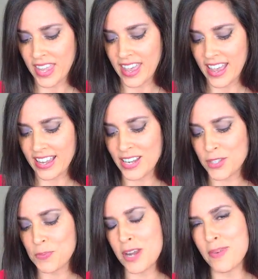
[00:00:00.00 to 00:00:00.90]
and he
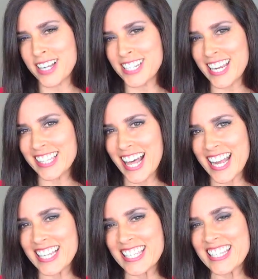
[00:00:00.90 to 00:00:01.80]
was bred by Jane
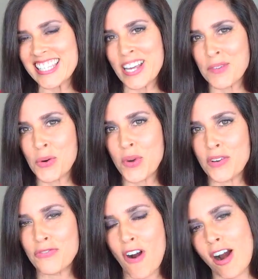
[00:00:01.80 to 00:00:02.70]
Lyon's Summer
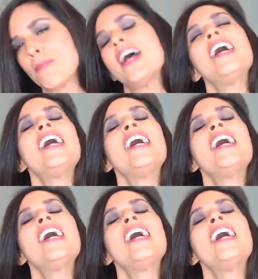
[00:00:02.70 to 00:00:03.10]
Wind Farm.